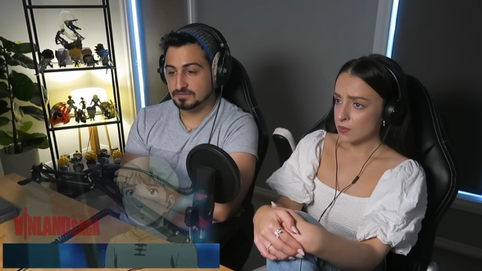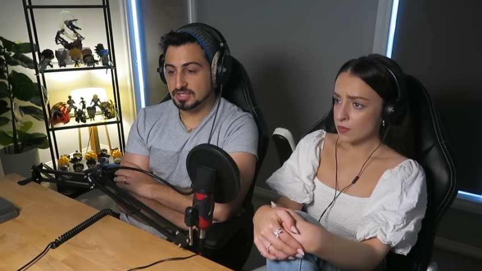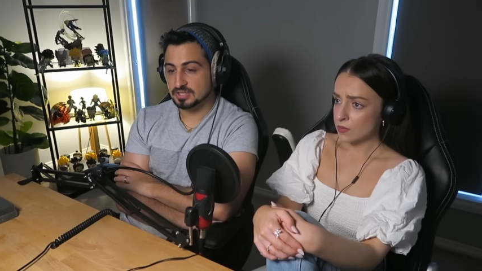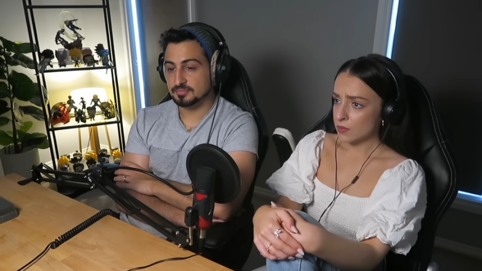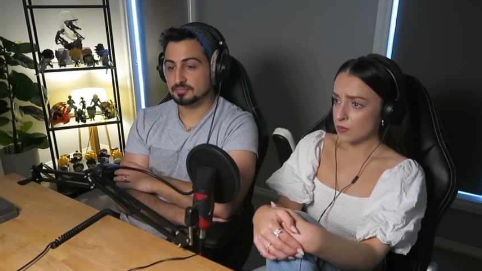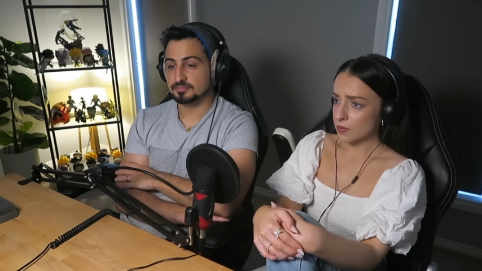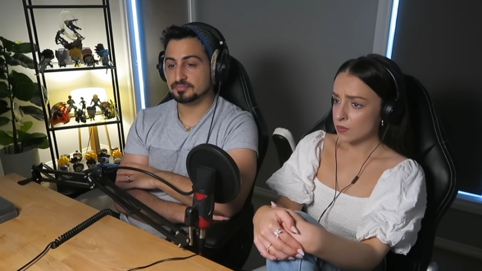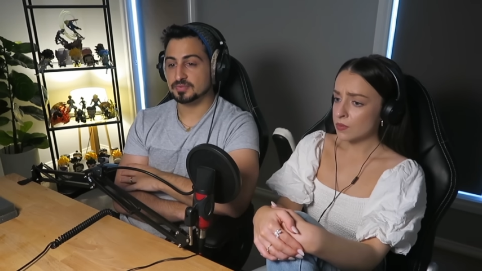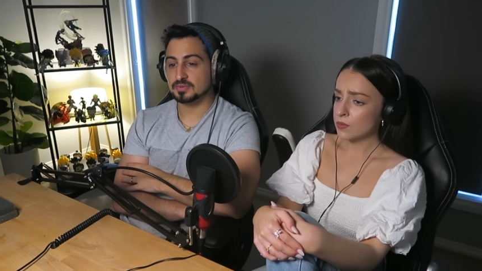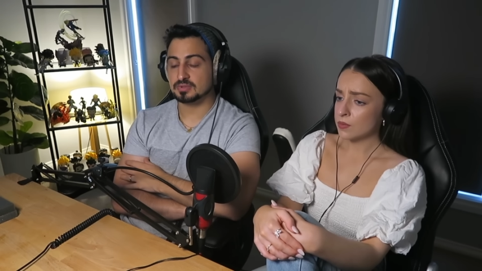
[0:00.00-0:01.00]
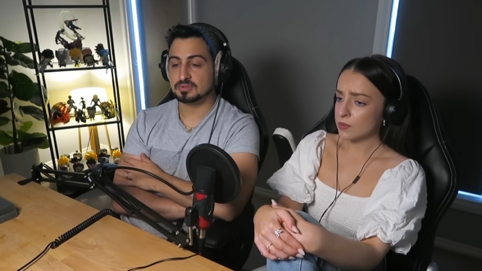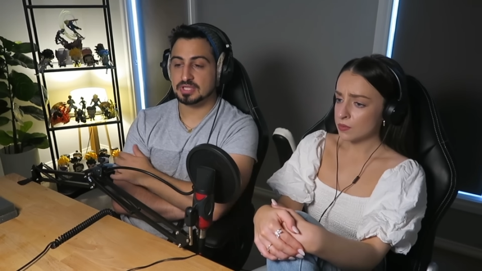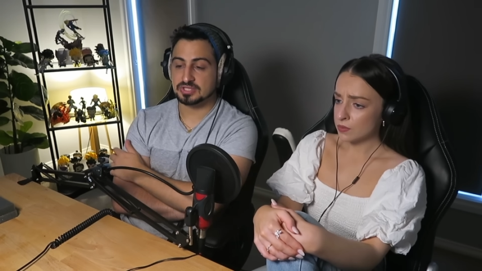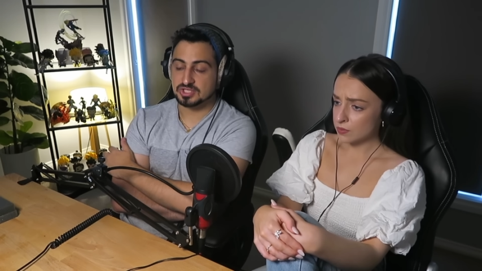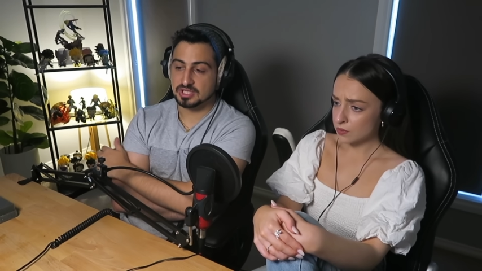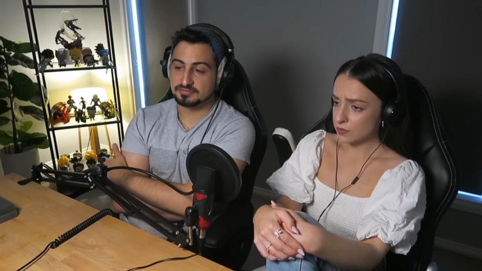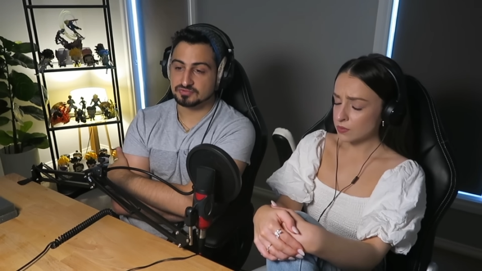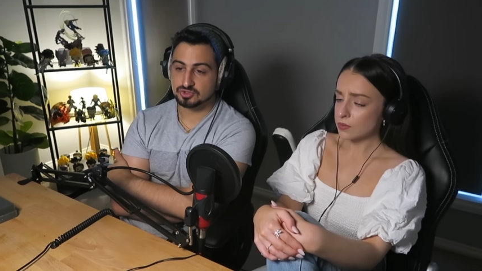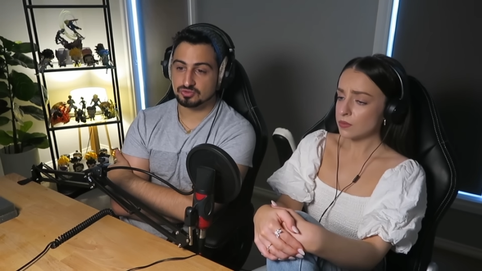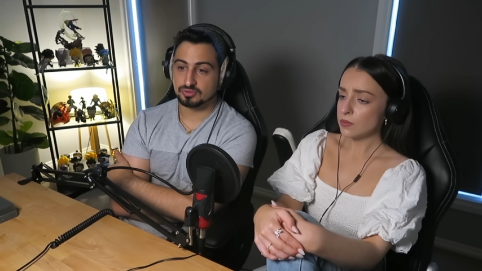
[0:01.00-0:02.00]
Speaker 1: Yeah, that that slave's
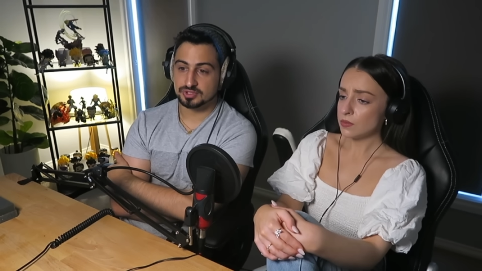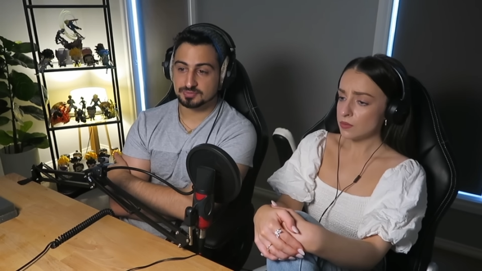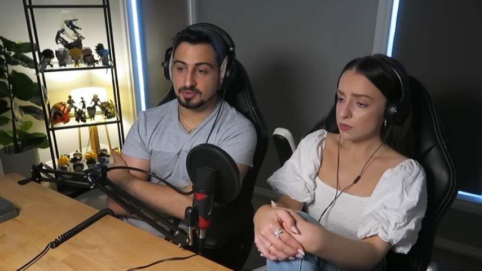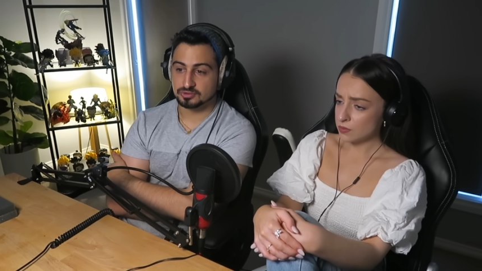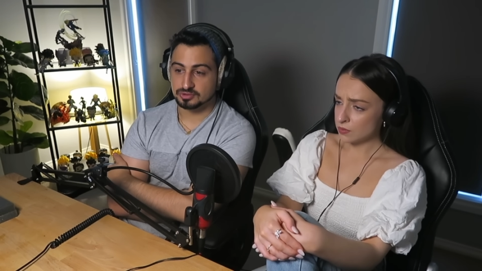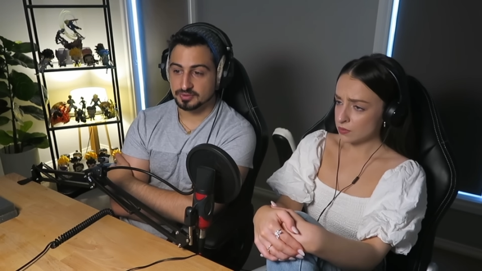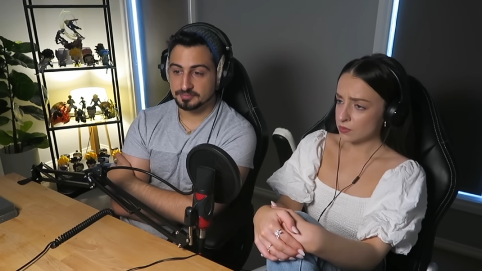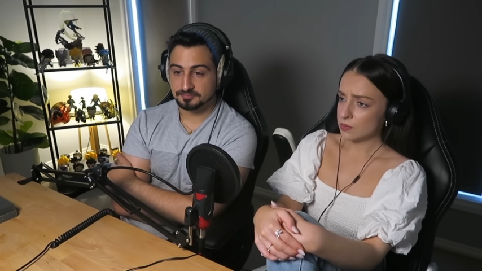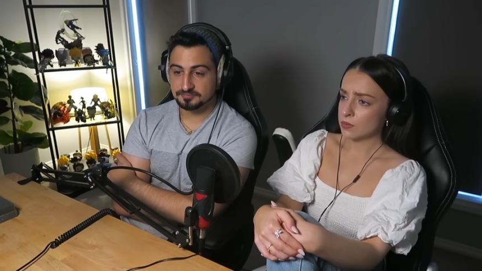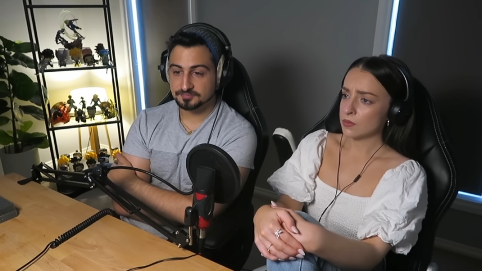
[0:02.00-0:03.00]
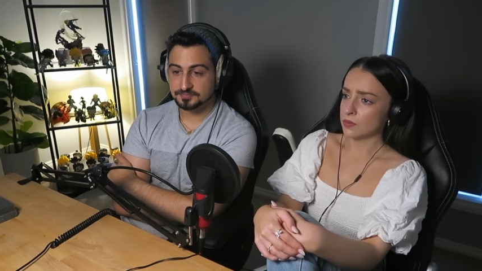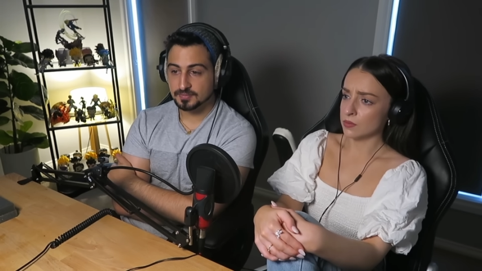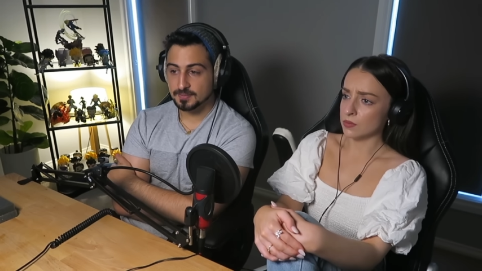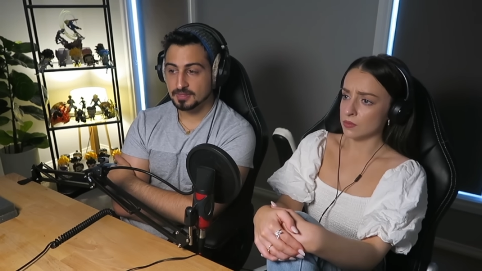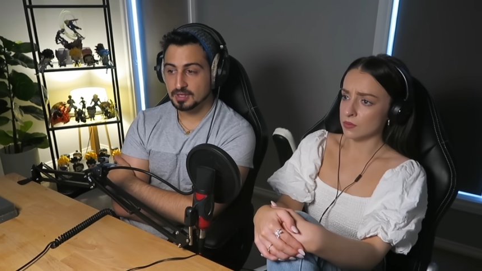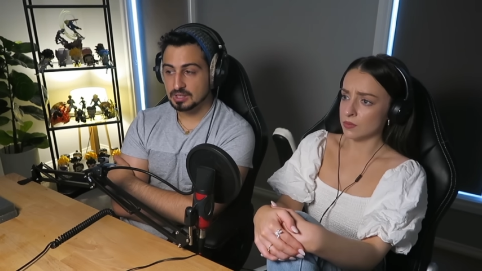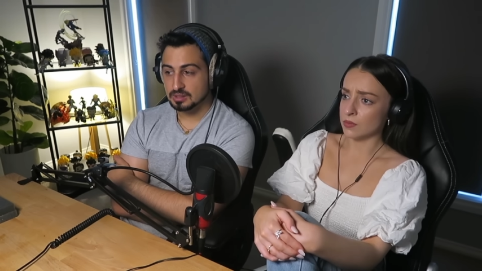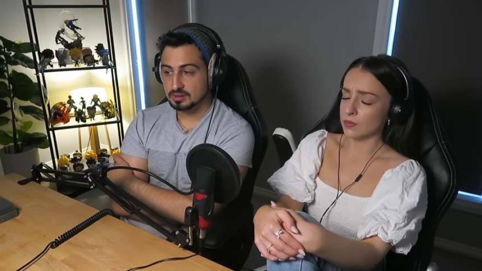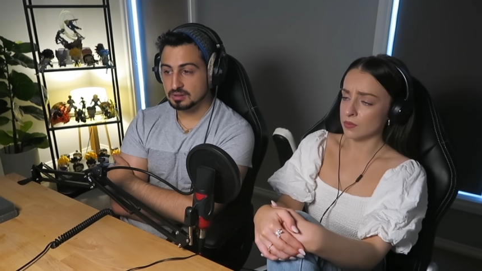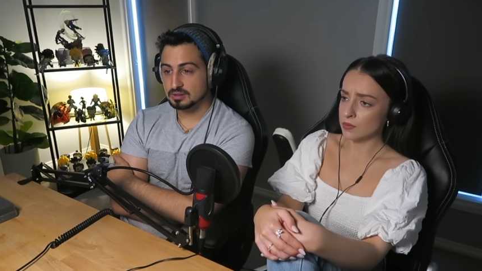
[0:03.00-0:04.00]
story spoke to him.
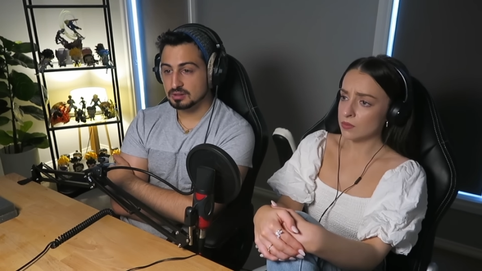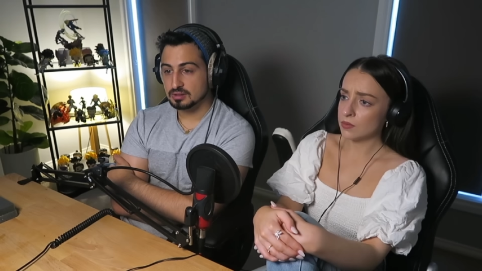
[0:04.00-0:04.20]
Mm.